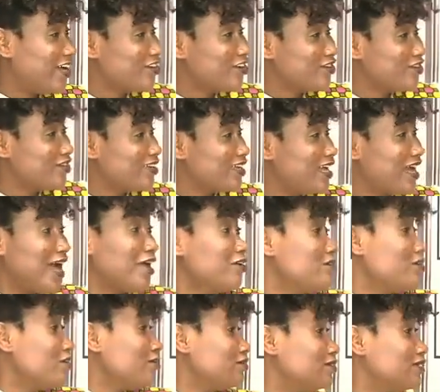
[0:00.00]
I do. I
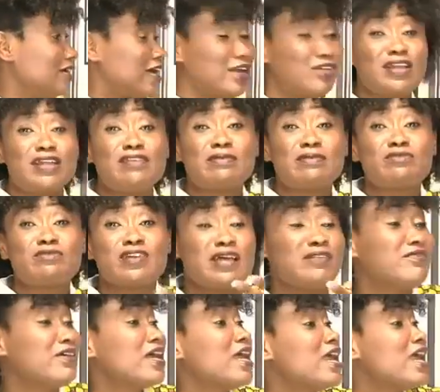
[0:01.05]
don't know. I don't know
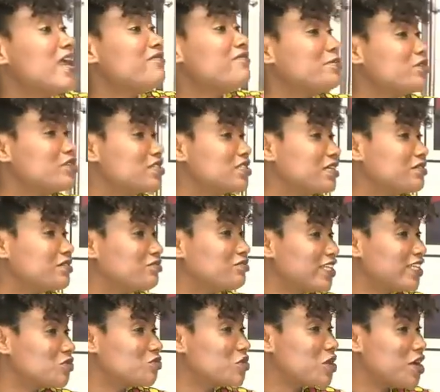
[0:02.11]
if I'm using the
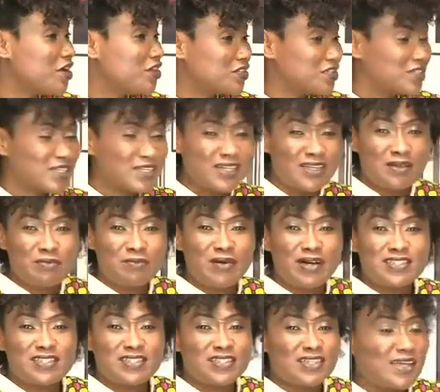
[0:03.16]
right word.
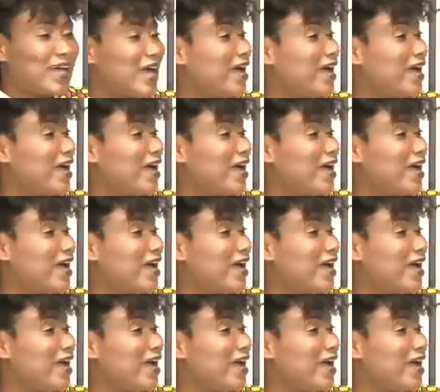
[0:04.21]
But